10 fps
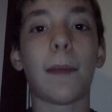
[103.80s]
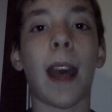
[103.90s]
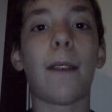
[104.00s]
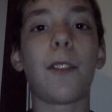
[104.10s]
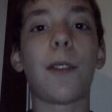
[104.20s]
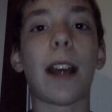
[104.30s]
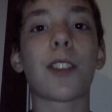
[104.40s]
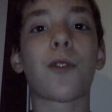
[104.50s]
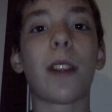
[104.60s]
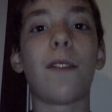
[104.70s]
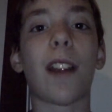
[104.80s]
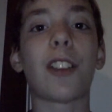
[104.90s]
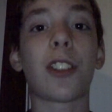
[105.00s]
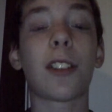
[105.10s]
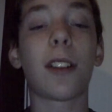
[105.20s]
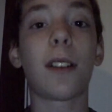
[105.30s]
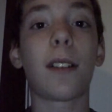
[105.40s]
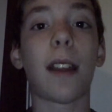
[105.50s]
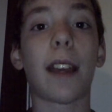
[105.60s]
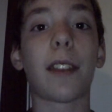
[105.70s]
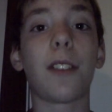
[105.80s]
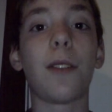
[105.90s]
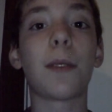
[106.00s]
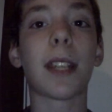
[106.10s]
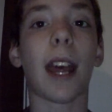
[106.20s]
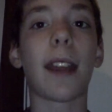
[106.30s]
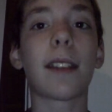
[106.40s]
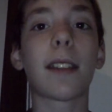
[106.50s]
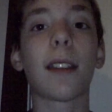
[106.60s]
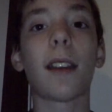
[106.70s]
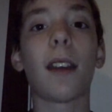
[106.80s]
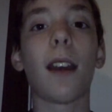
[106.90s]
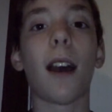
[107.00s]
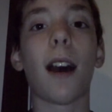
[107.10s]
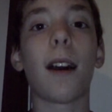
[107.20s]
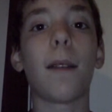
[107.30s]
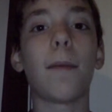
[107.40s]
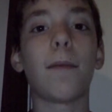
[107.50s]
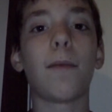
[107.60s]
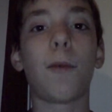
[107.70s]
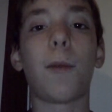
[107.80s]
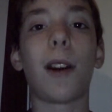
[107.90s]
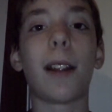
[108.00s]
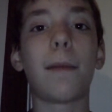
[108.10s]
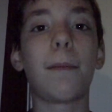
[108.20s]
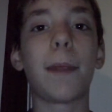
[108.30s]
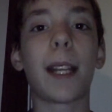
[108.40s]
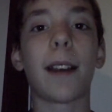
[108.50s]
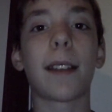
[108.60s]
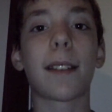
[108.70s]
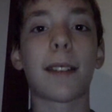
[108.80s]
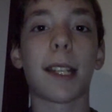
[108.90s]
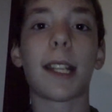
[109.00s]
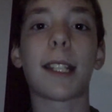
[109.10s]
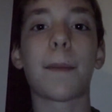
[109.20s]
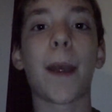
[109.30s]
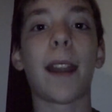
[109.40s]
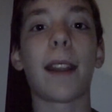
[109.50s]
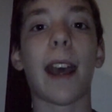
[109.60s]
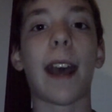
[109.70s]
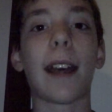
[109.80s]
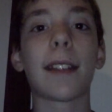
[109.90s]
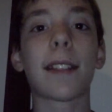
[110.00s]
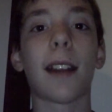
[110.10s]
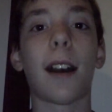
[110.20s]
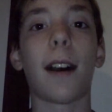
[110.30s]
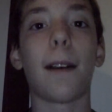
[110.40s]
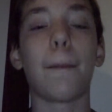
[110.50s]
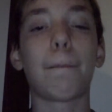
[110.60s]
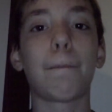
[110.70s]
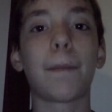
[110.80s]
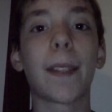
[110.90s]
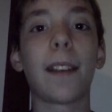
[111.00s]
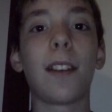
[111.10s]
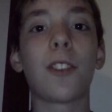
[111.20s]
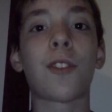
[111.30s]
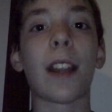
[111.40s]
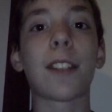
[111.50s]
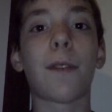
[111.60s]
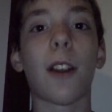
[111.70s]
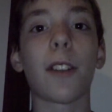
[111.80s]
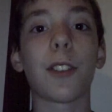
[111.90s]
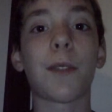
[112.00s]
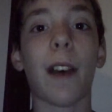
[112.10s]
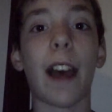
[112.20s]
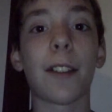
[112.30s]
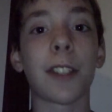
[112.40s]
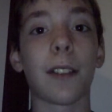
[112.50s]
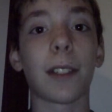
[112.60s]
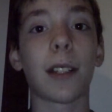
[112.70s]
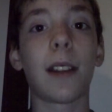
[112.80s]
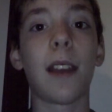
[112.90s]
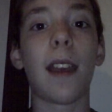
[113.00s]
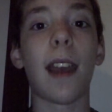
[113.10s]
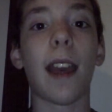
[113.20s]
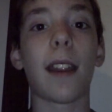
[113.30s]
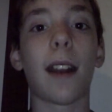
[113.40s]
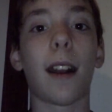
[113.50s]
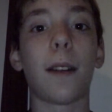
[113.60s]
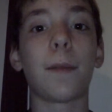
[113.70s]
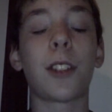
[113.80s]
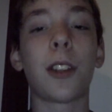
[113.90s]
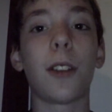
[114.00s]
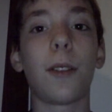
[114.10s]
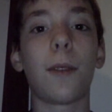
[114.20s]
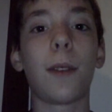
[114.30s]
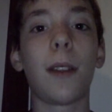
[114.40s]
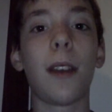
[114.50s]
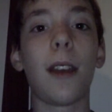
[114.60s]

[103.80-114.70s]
have you guys re-register at the new site. One, because it's a pain in the ass to transfer all those files over, and two,